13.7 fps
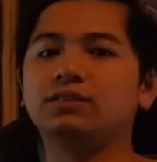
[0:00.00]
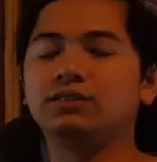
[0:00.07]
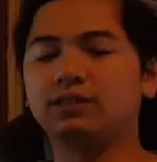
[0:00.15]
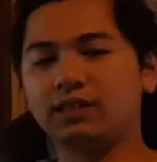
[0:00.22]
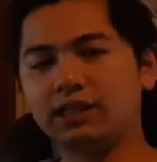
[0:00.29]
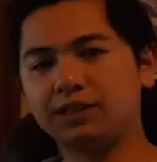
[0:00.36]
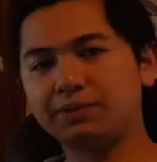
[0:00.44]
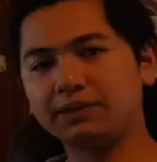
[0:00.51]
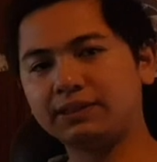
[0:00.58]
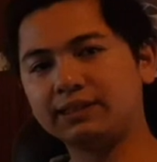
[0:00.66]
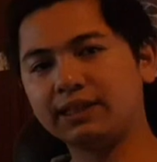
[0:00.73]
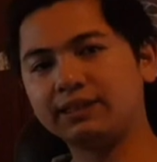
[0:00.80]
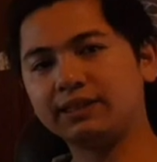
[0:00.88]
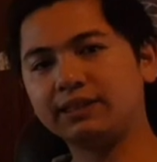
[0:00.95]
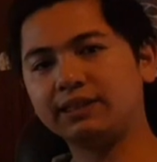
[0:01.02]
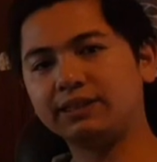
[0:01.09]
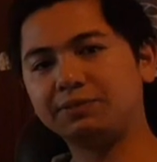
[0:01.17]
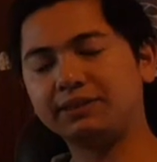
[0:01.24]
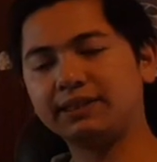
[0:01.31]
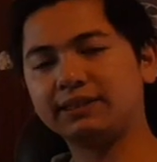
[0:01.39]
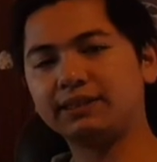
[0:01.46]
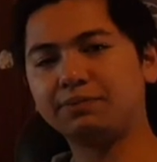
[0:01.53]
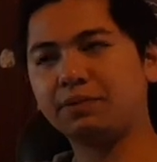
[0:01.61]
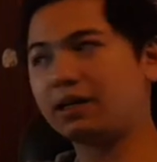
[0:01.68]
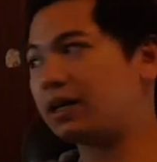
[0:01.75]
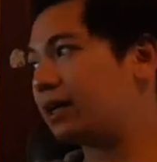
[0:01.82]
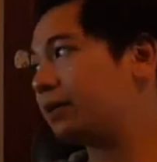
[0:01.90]
Today's presentation is presented
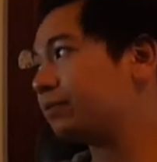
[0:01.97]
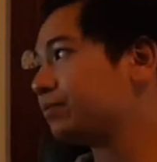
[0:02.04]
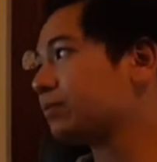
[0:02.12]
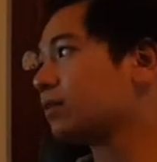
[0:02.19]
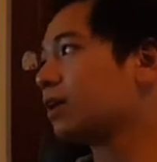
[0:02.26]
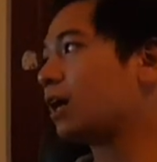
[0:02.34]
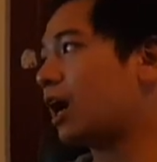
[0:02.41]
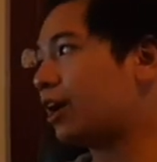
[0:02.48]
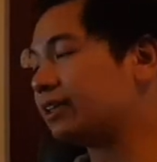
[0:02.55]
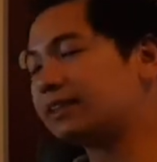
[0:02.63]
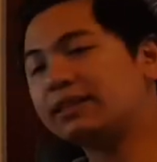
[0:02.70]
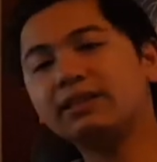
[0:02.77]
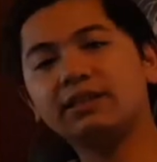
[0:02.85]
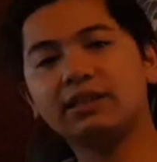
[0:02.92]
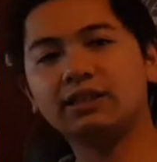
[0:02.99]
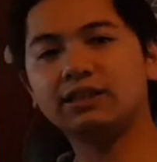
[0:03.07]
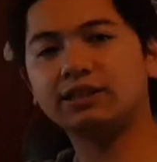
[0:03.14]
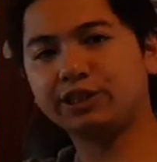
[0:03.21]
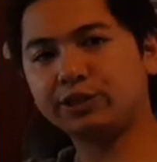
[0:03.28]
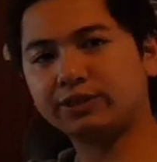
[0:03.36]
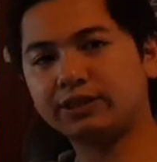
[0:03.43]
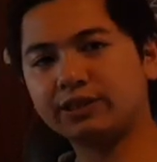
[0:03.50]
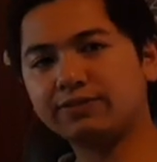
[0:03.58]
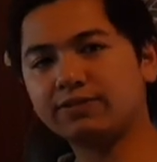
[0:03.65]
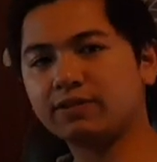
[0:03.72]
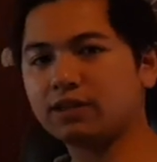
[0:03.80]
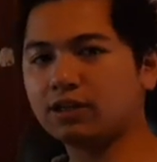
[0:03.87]
by Harrison, Joseph,
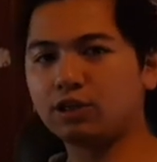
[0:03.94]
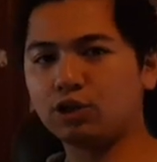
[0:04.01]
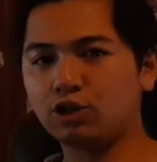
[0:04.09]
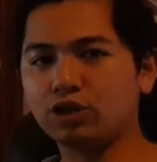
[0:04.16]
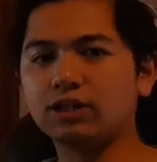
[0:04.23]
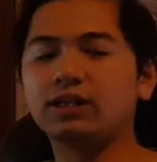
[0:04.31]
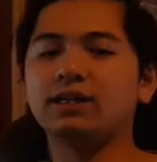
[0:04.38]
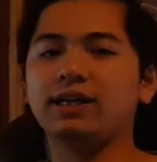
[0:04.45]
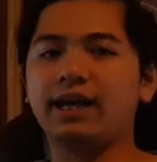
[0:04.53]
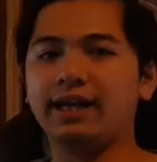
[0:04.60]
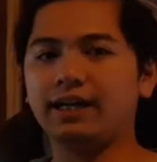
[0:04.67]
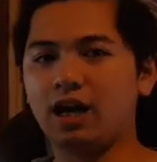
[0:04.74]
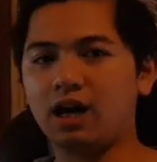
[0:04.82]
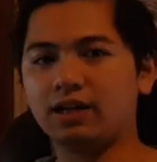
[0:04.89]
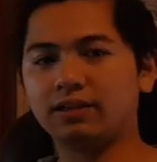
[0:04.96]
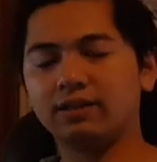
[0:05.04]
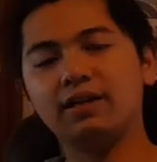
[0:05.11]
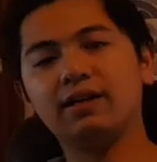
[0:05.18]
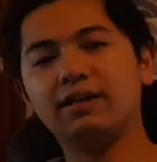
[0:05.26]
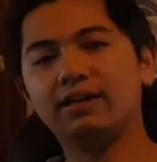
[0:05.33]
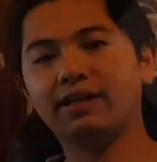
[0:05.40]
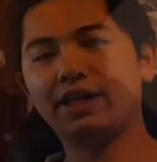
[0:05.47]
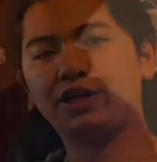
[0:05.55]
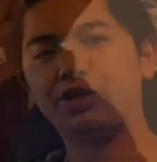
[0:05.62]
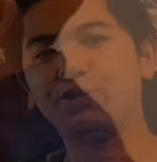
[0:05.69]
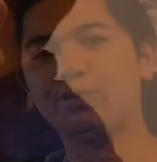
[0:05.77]
Locke, and An. Thank you.